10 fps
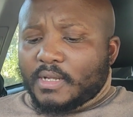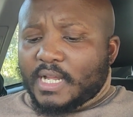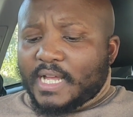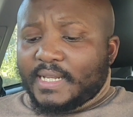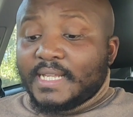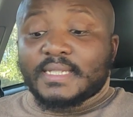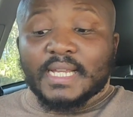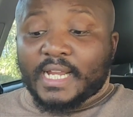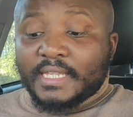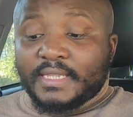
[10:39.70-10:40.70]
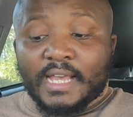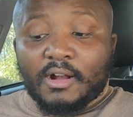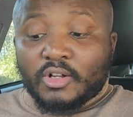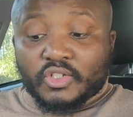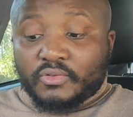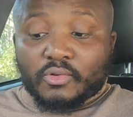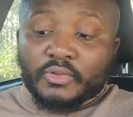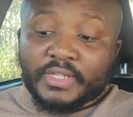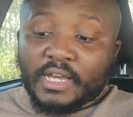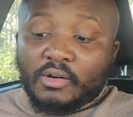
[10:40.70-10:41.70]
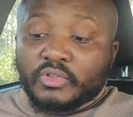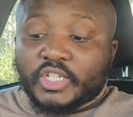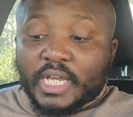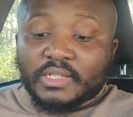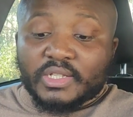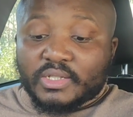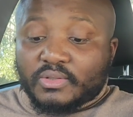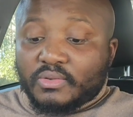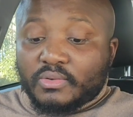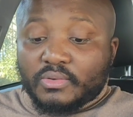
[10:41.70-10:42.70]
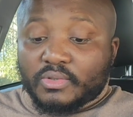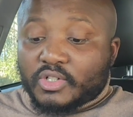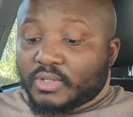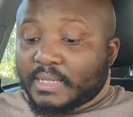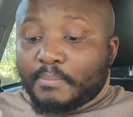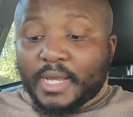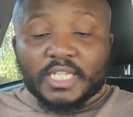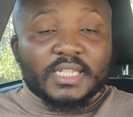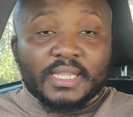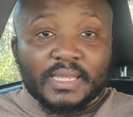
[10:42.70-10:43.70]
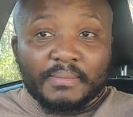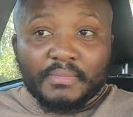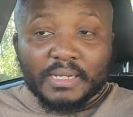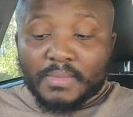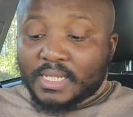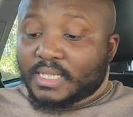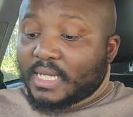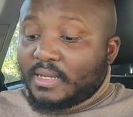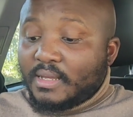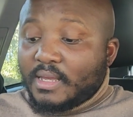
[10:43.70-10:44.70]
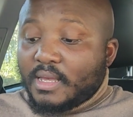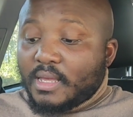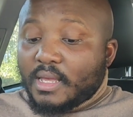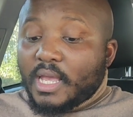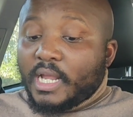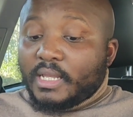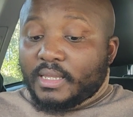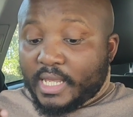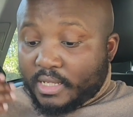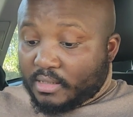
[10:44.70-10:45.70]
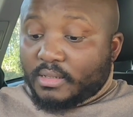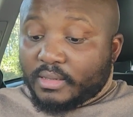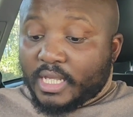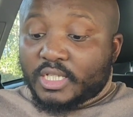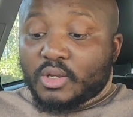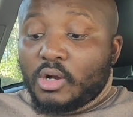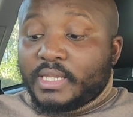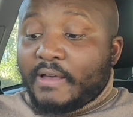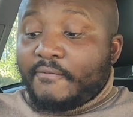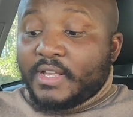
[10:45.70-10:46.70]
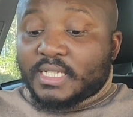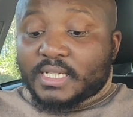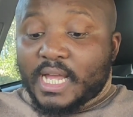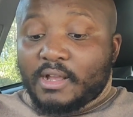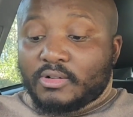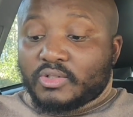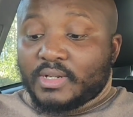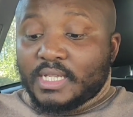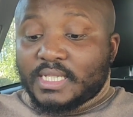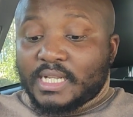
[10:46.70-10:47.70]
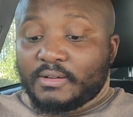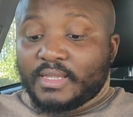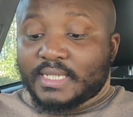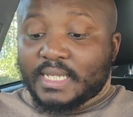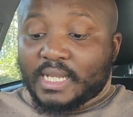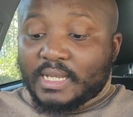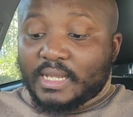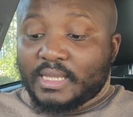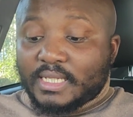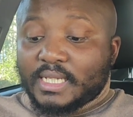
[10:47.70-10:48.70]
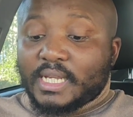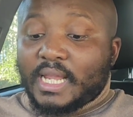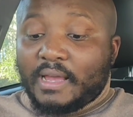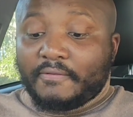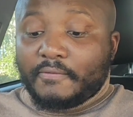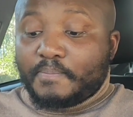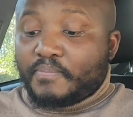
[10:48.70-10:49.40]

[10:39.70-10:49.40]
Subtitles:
Leinster also got their own chance to throw some punches at them at Munster, and they scored their first try also. Leinster now in the second half.